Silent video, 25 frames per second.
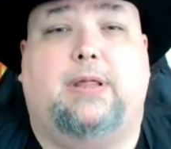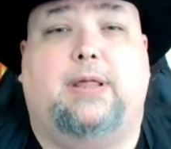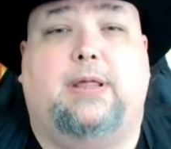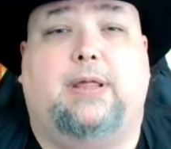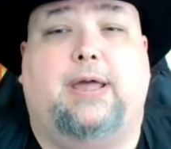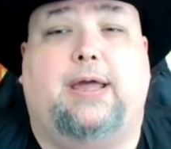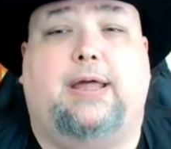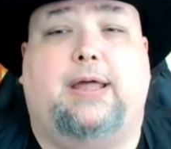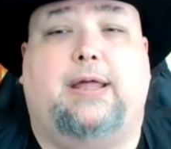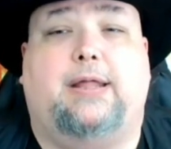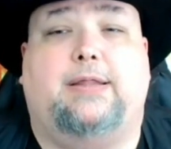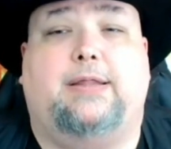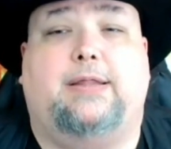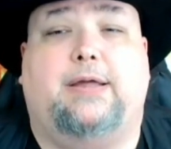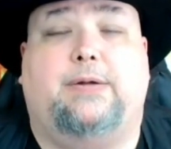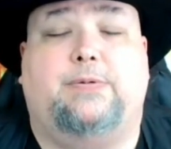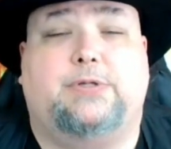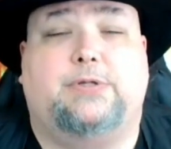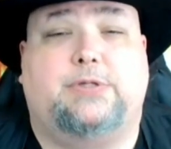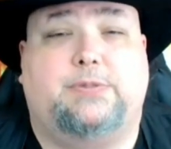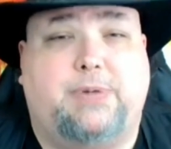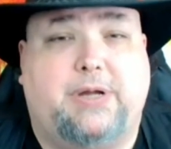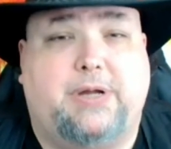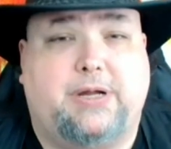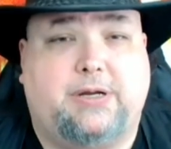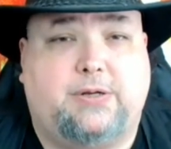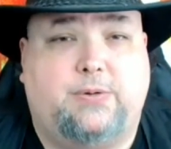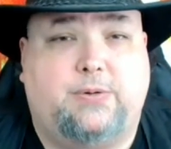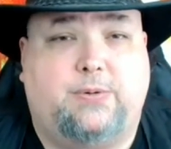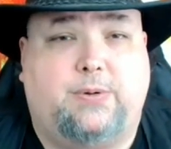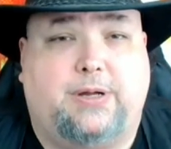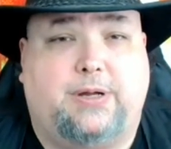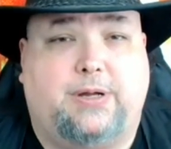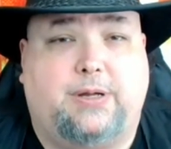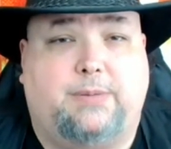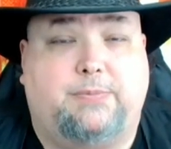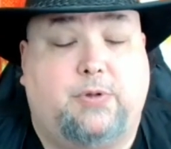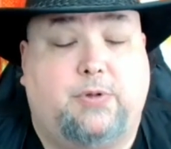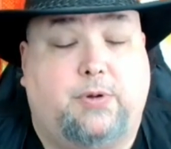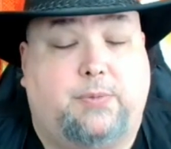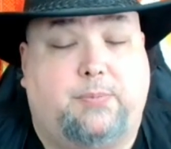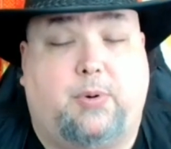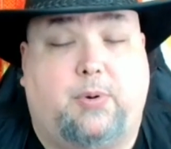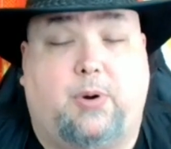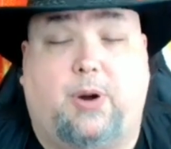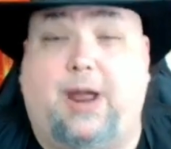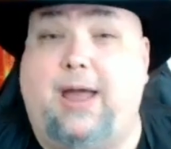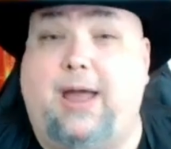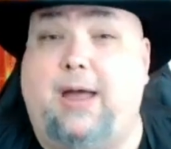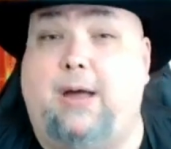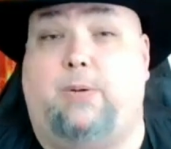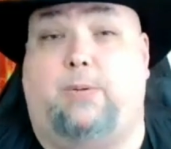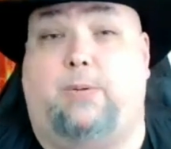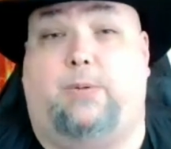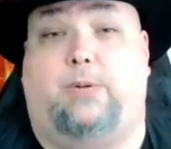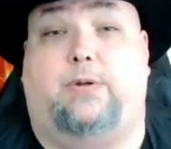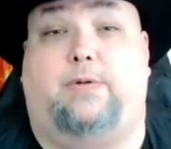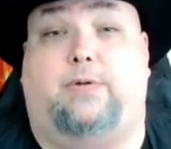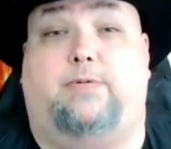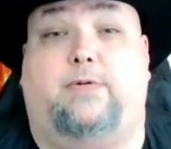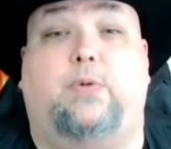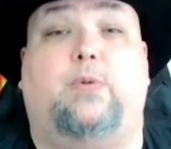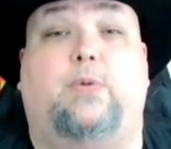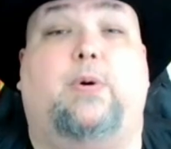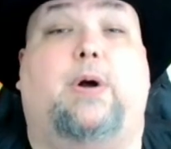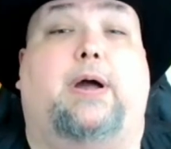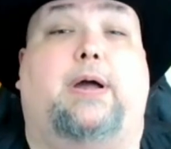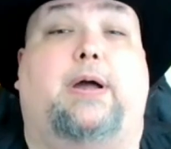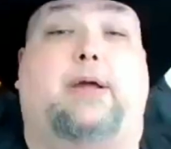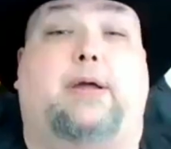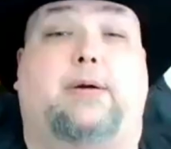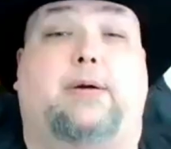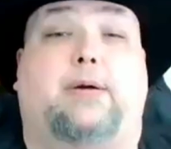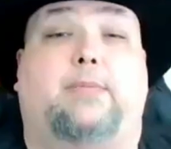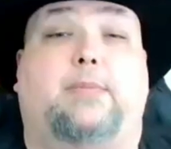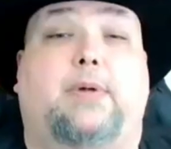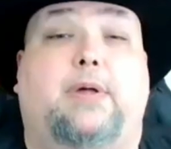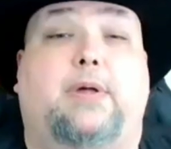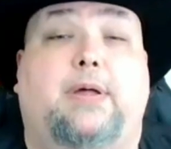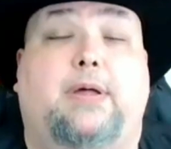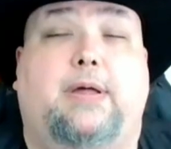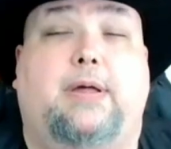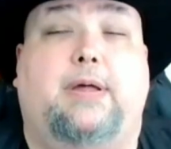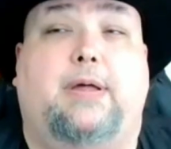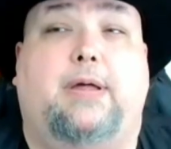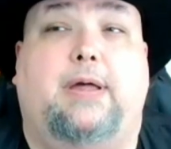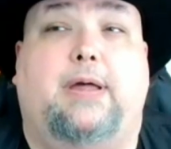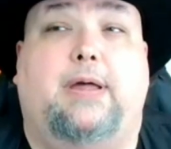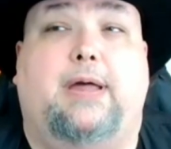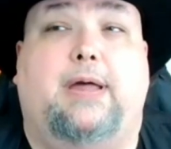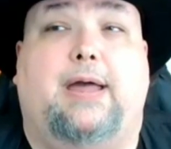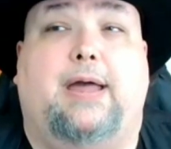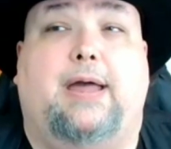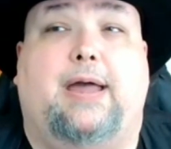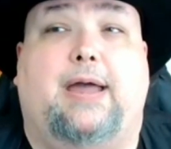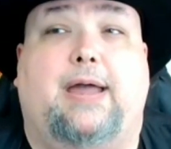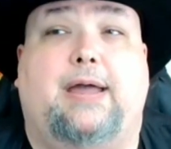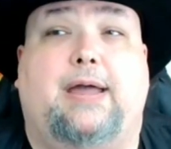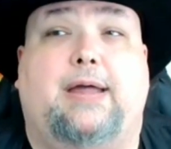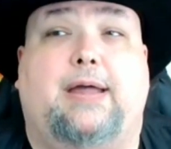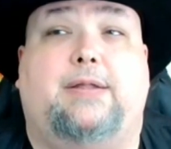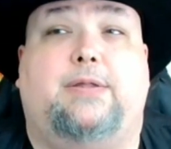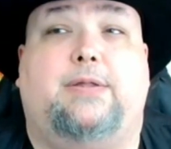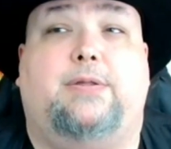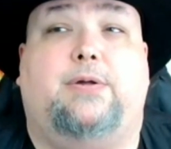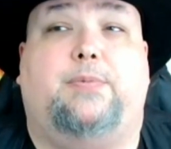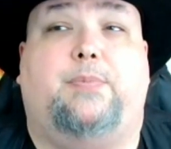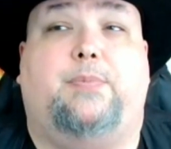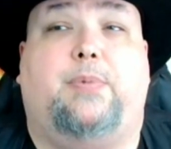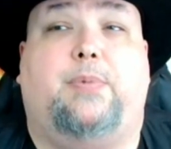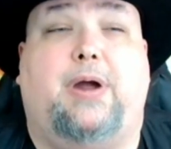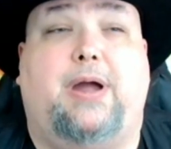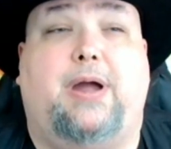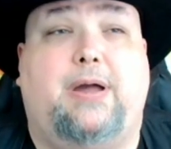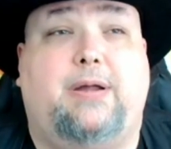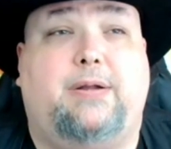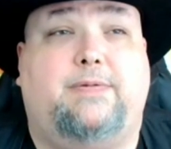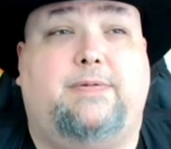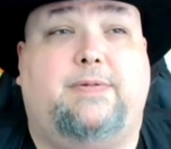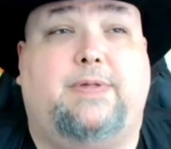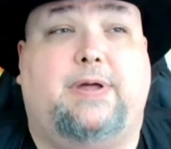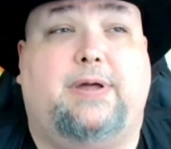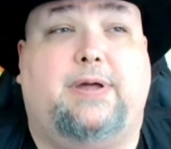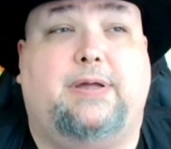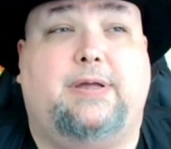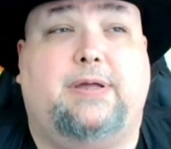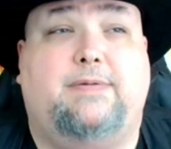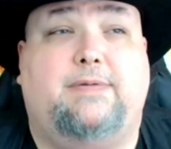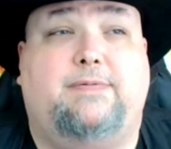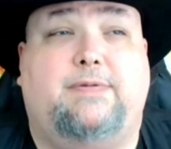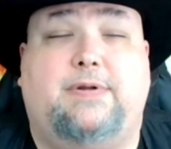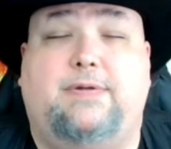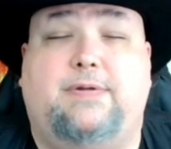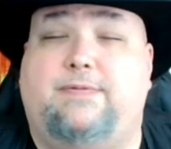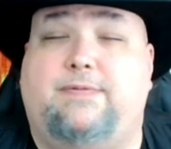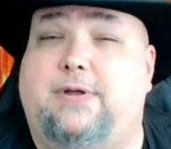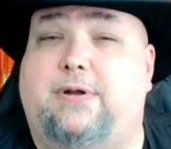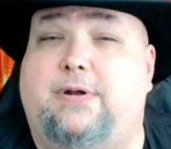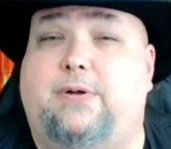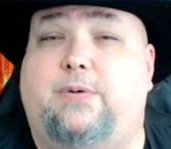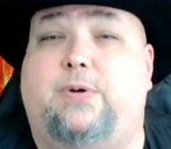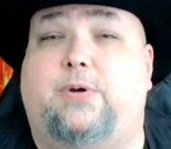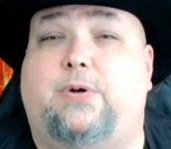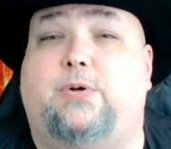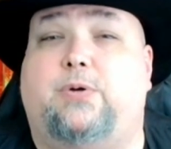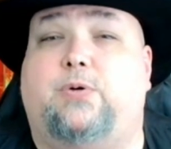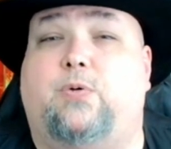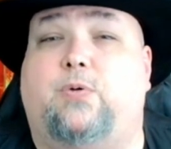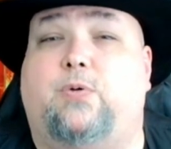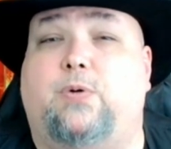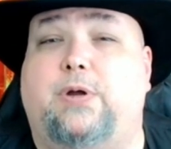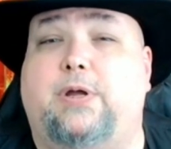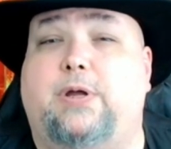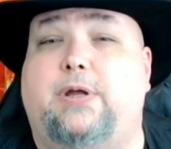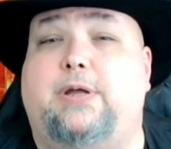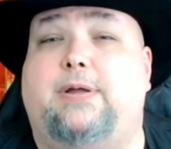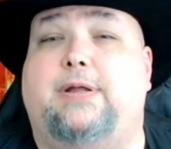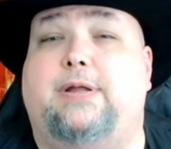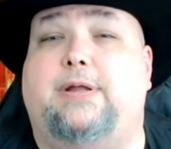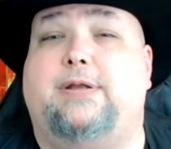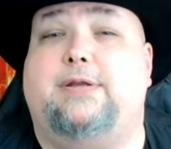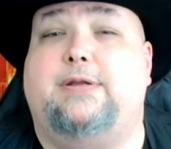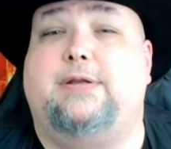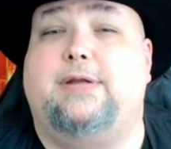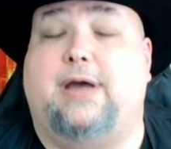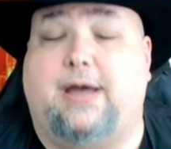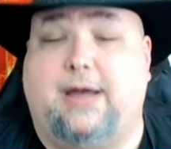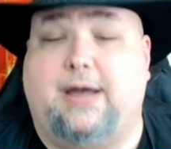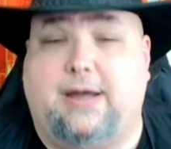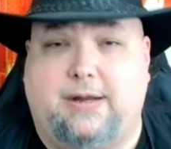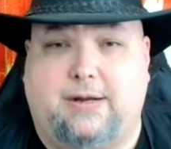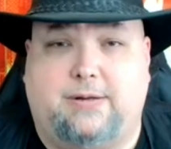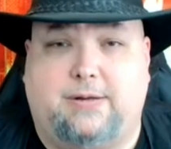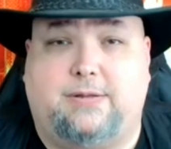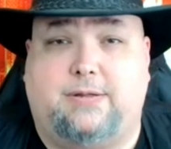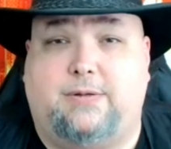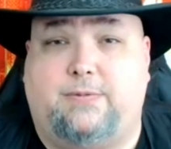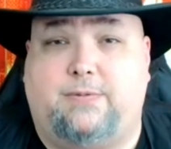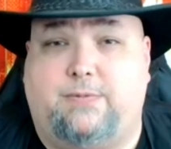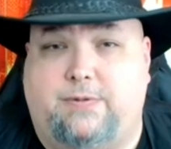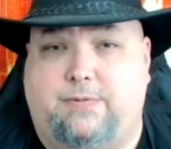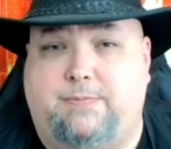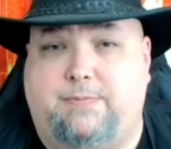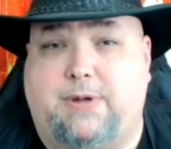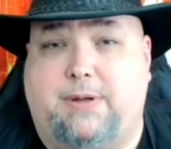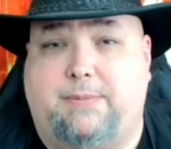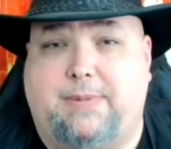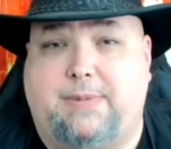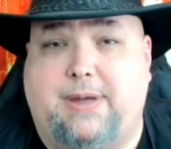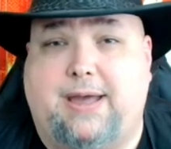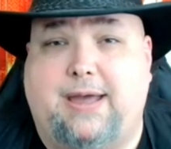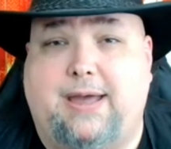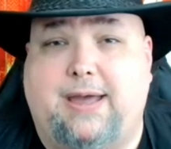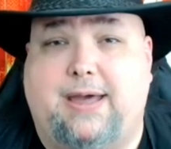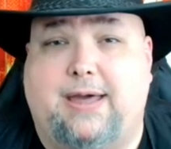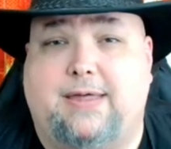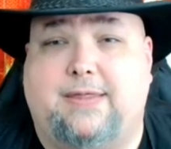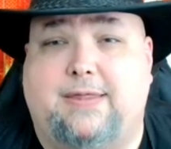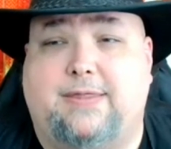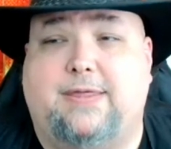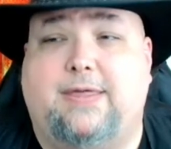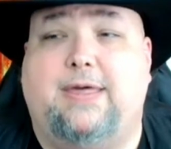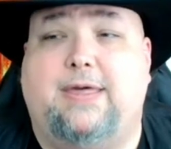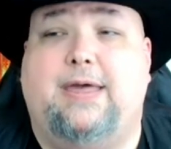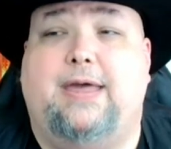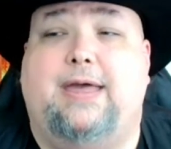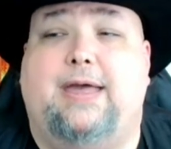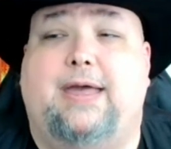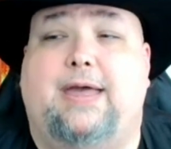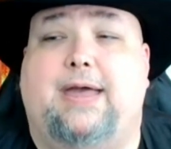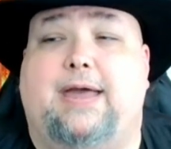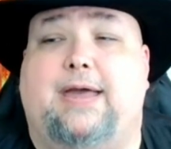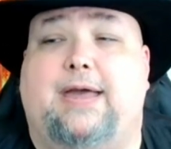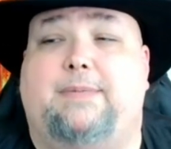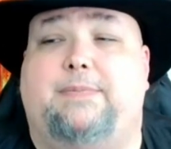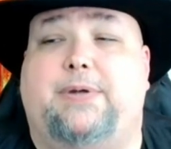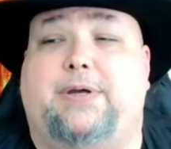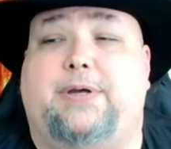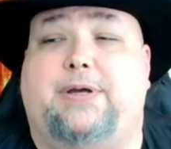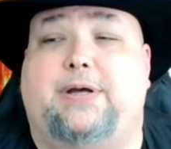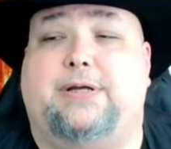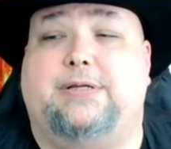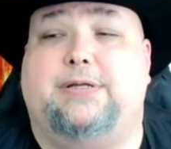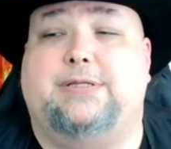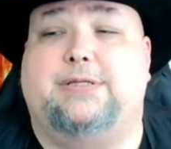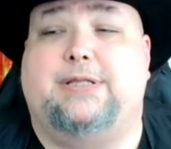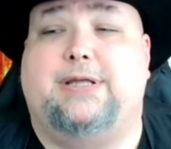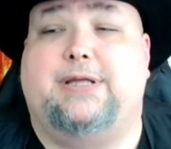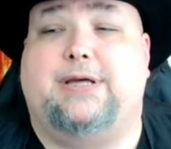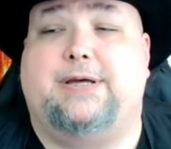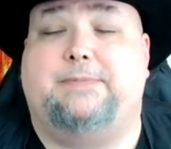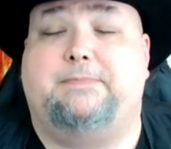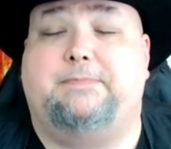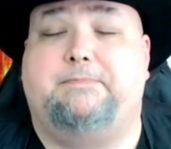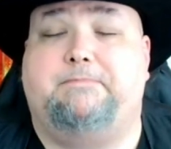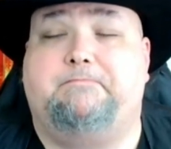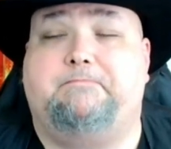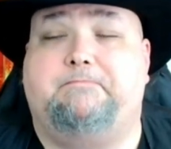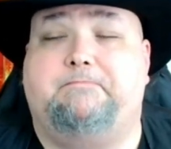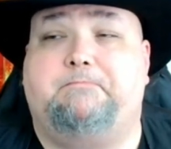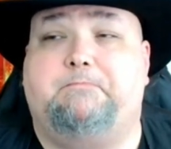and they respect who I am. They're proud of who I am, and they're proud of that, even if they don't agree entirely with my path. And because of that,